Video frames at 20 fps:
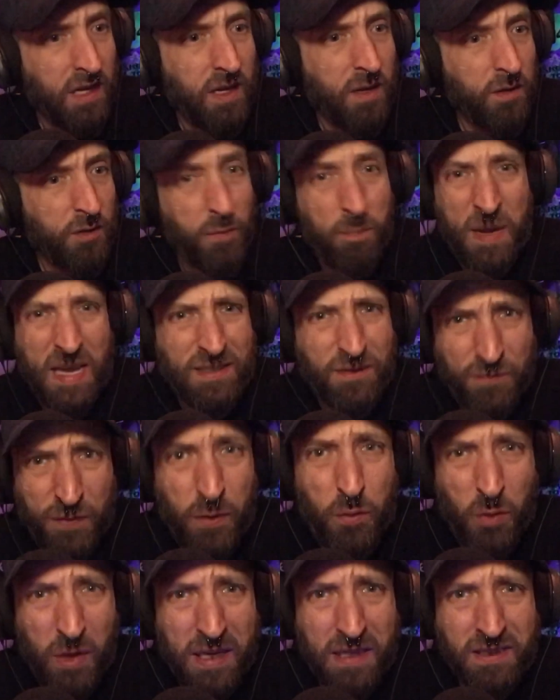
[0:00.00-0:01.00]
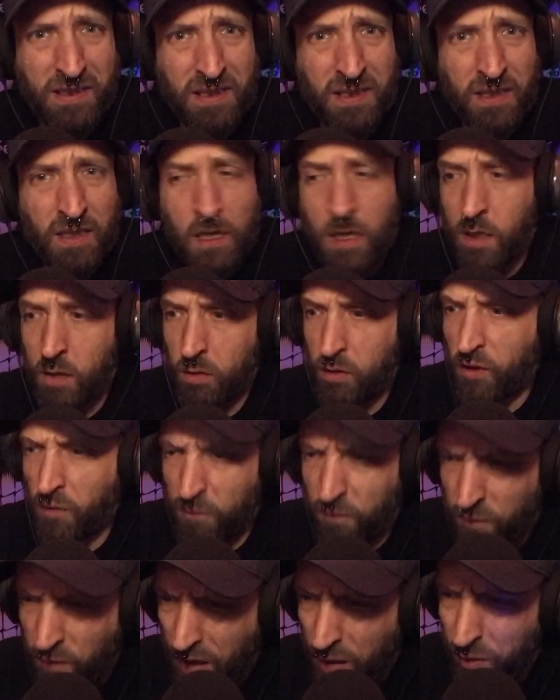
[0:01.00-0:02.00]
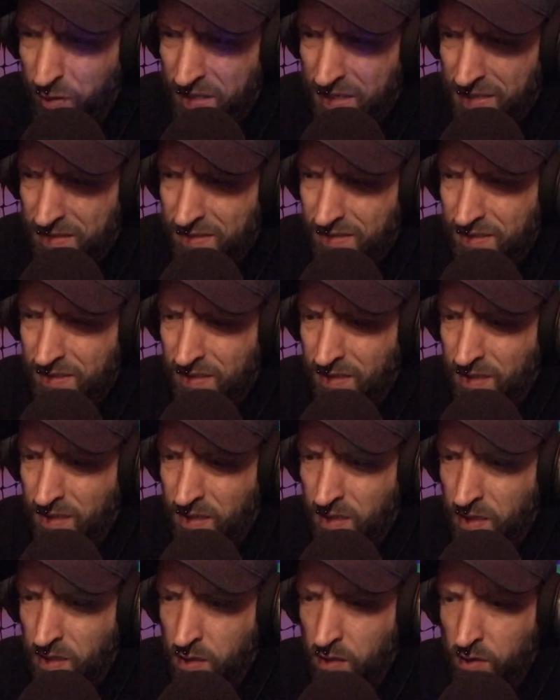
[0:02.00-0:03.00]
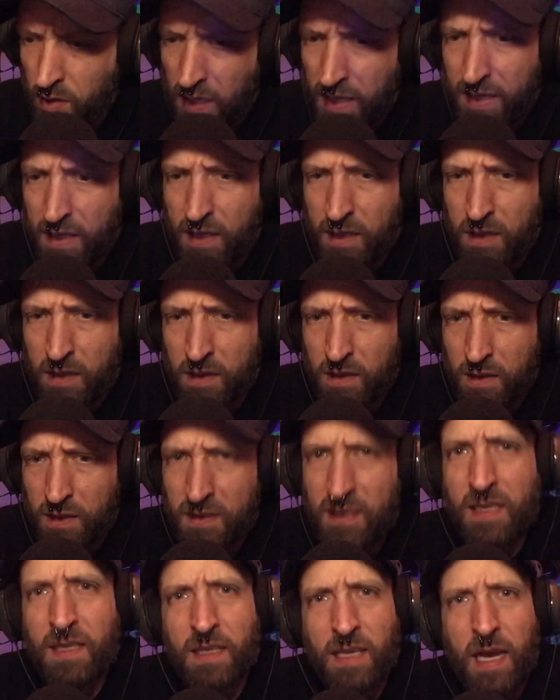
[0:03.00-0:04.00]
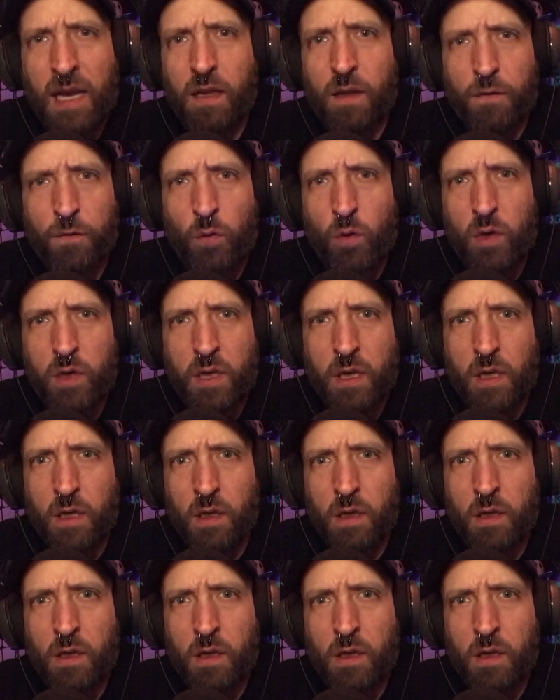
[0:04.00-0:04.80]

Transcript: the past few weeks. The variants, like, it's in California.